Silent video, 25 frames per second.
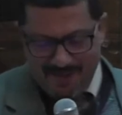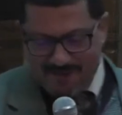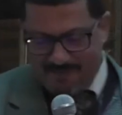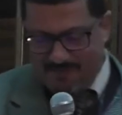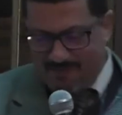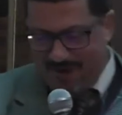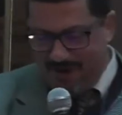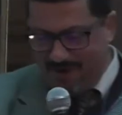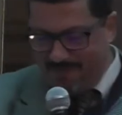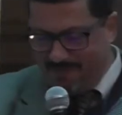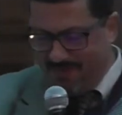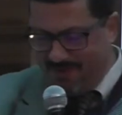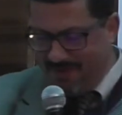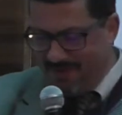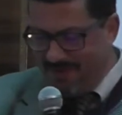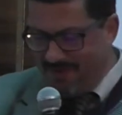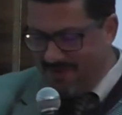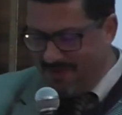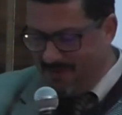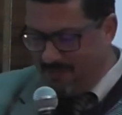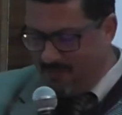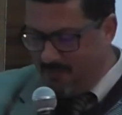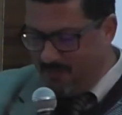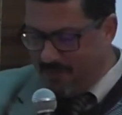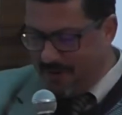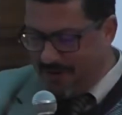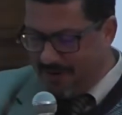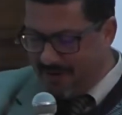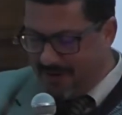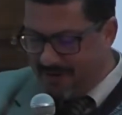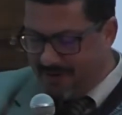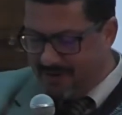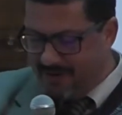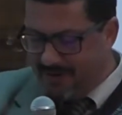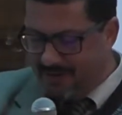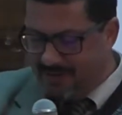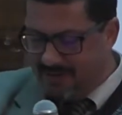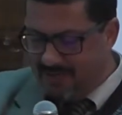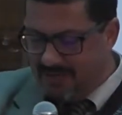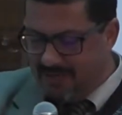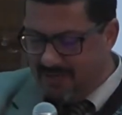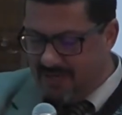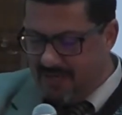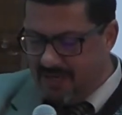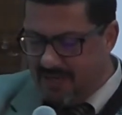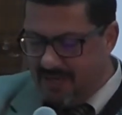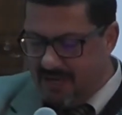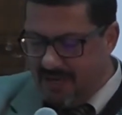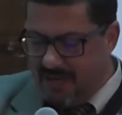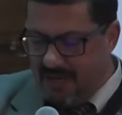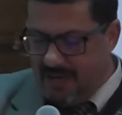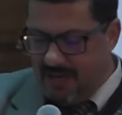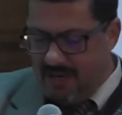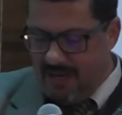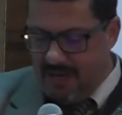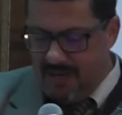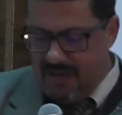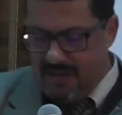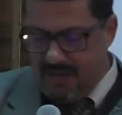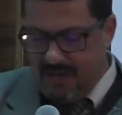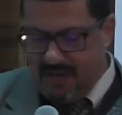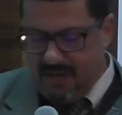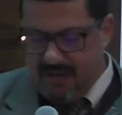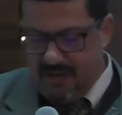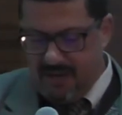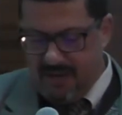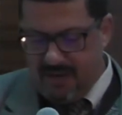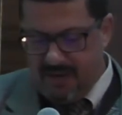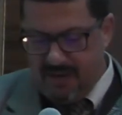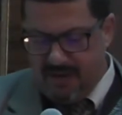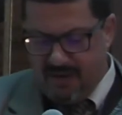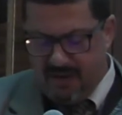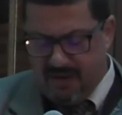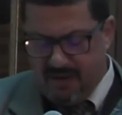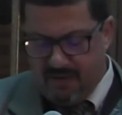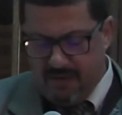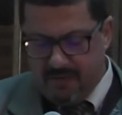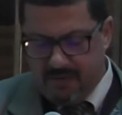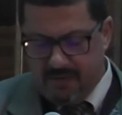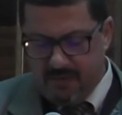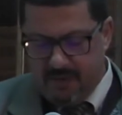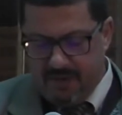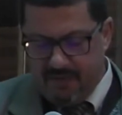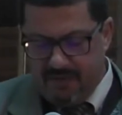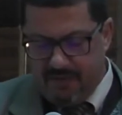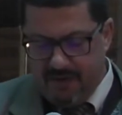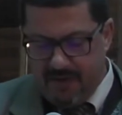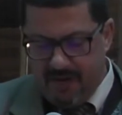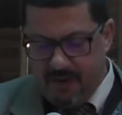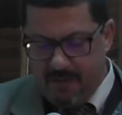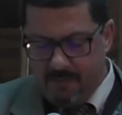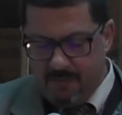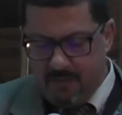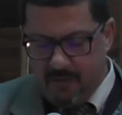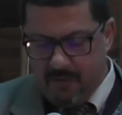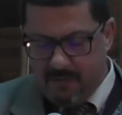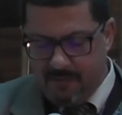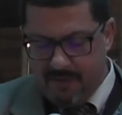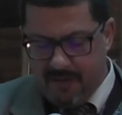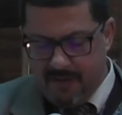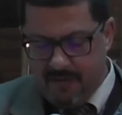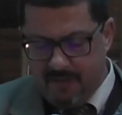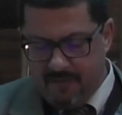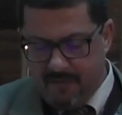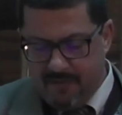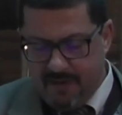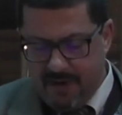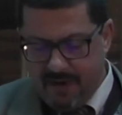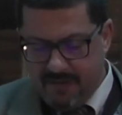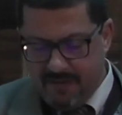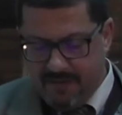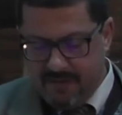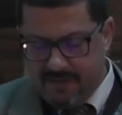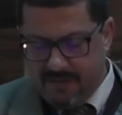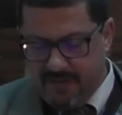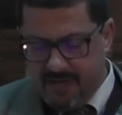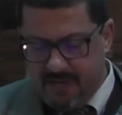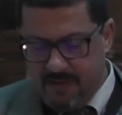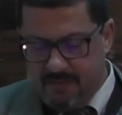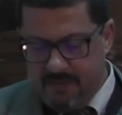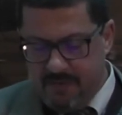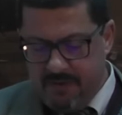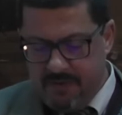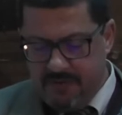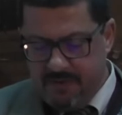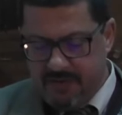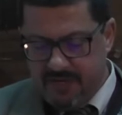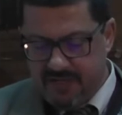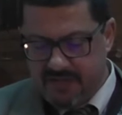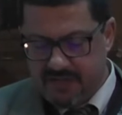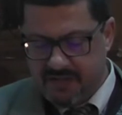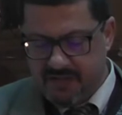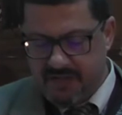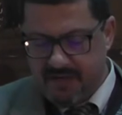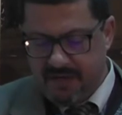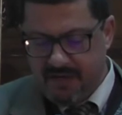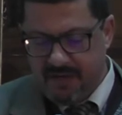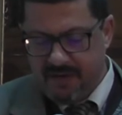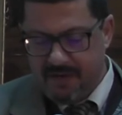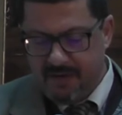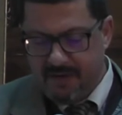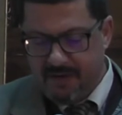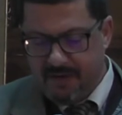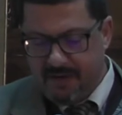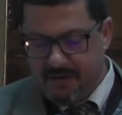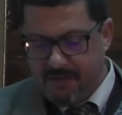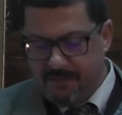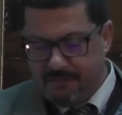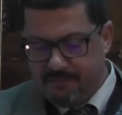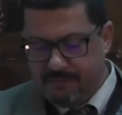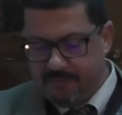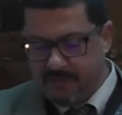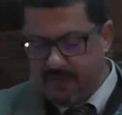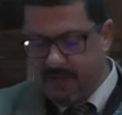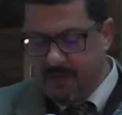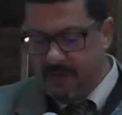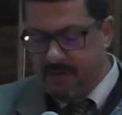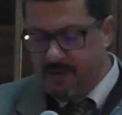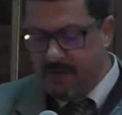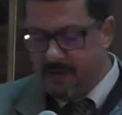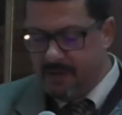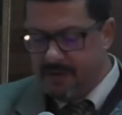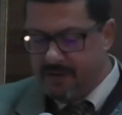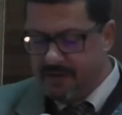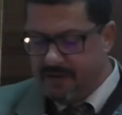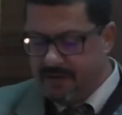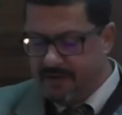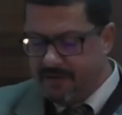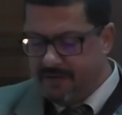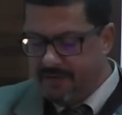Mohammed Bakr. Also, I feel humbled by the fact that I'm addressing a learned